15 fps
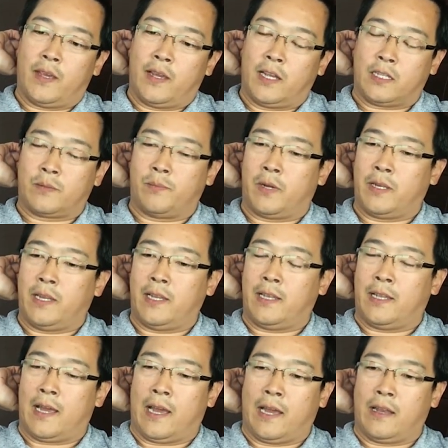it's money
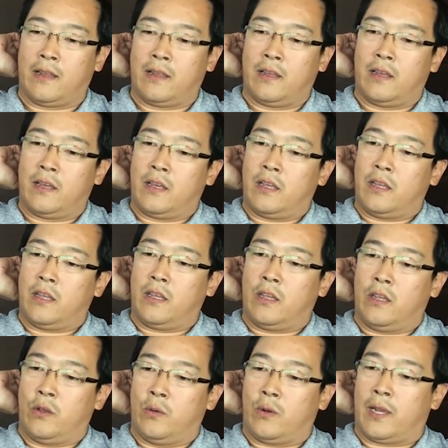that
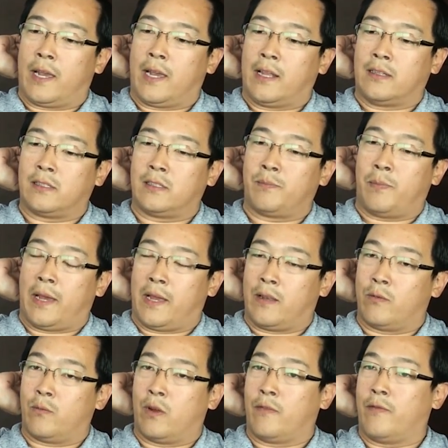you can
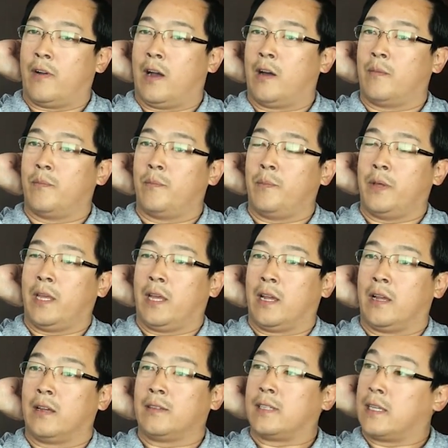spend without
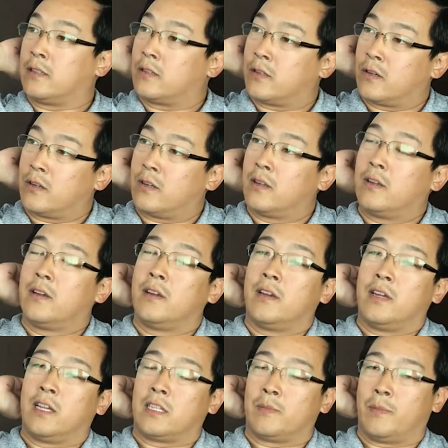being censored.
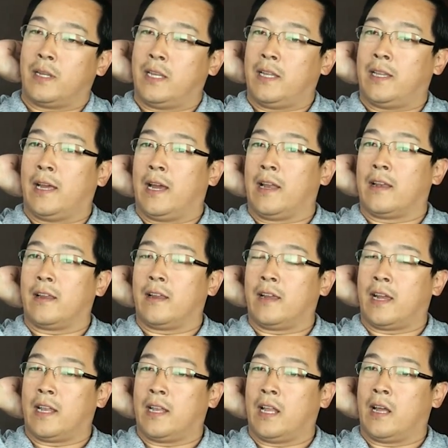It's money that
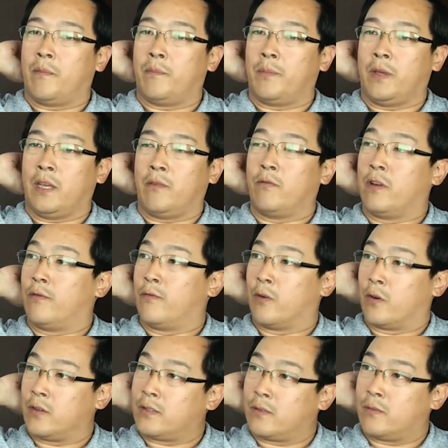cannot be
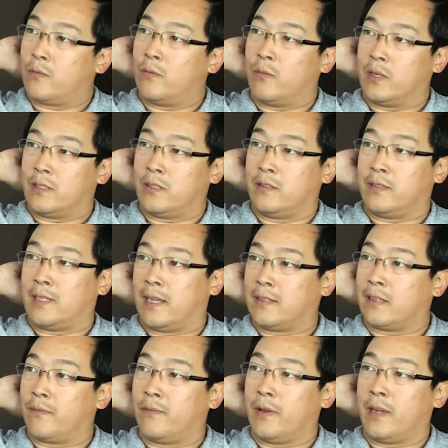reversed once you send
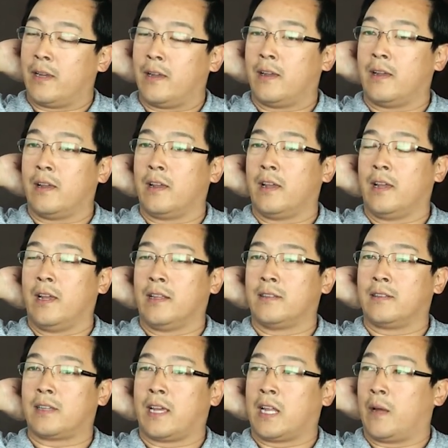something. It
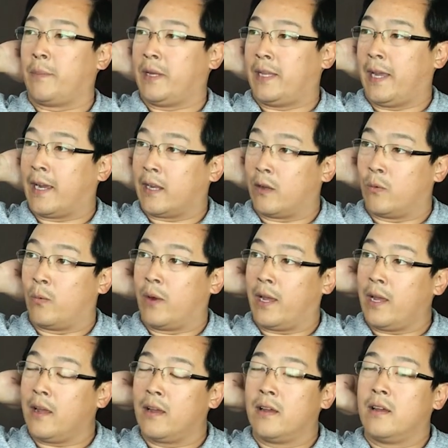cannot be taken
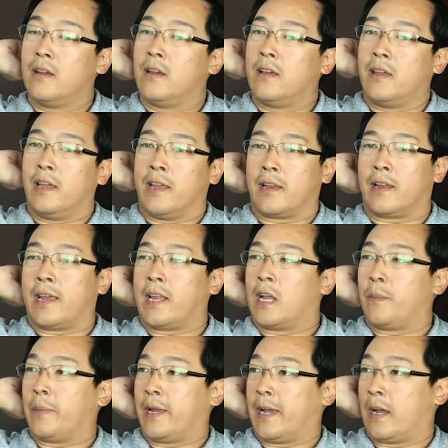away. It
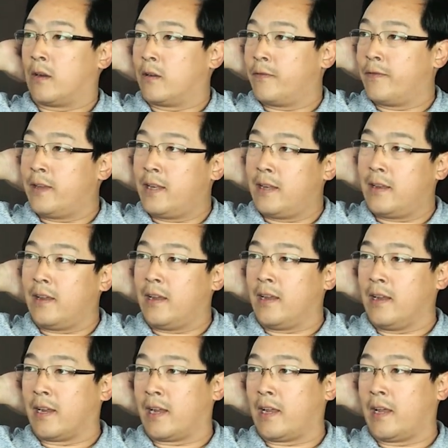cannot be counterfeited,
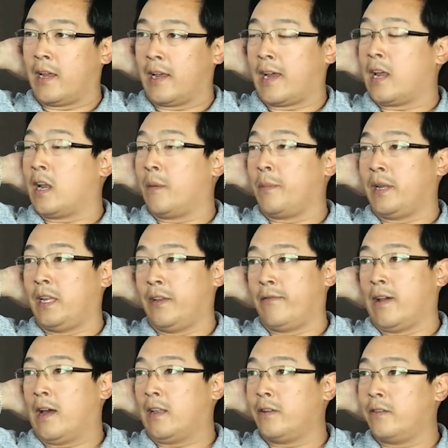and it cannot be
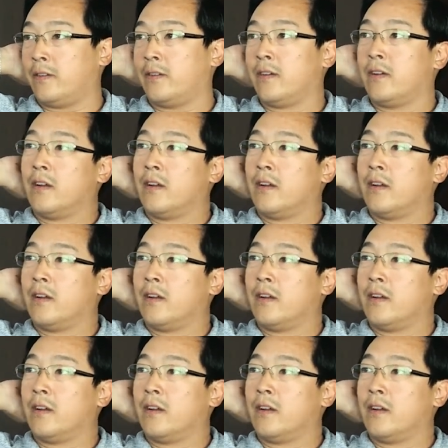devalued.